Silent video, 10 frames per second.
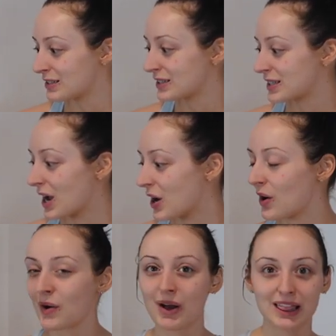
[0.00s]

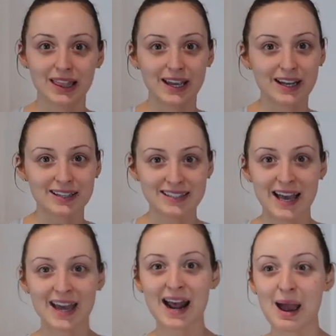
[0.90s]
So like I
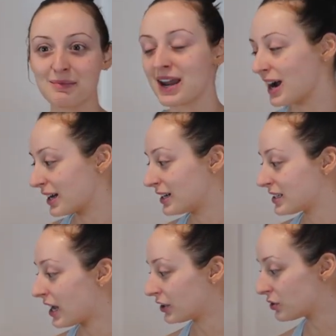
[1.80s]
said, I'm not going
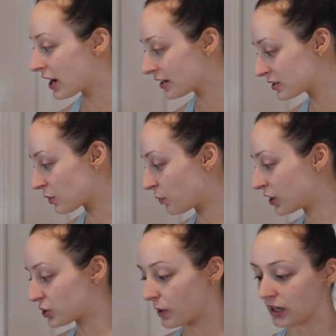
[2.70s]
to tell you guys
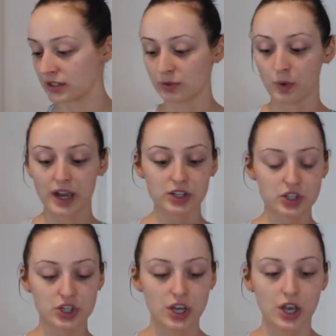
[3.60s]
which one is
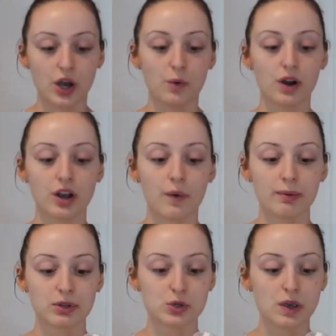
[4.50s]
which. We're
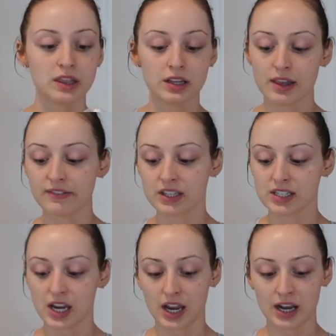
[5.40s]
going between the Loving
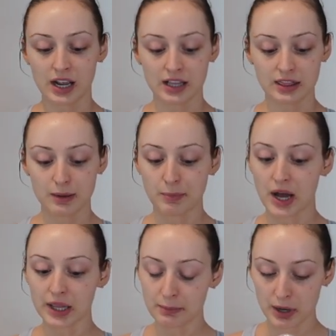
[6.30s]
Tan and the
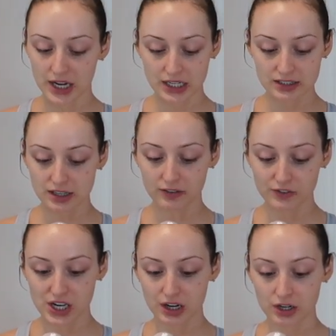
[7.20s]
Bali Body
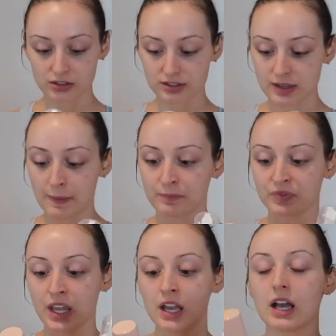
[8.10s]
Self Tanners.
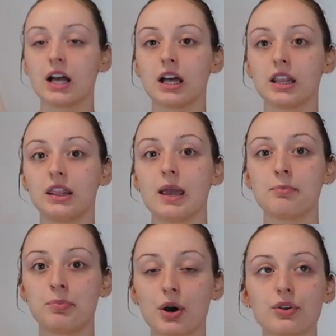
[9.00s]

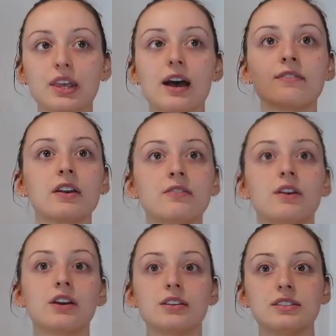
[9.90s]
They both have a
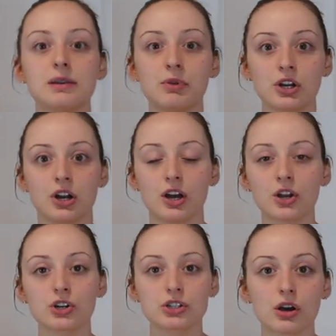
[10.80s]
very similar
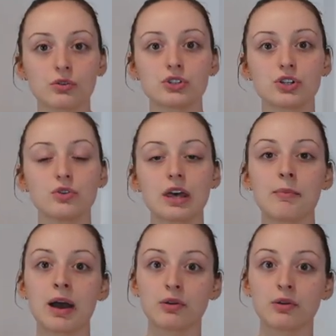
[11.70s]
undertone to them.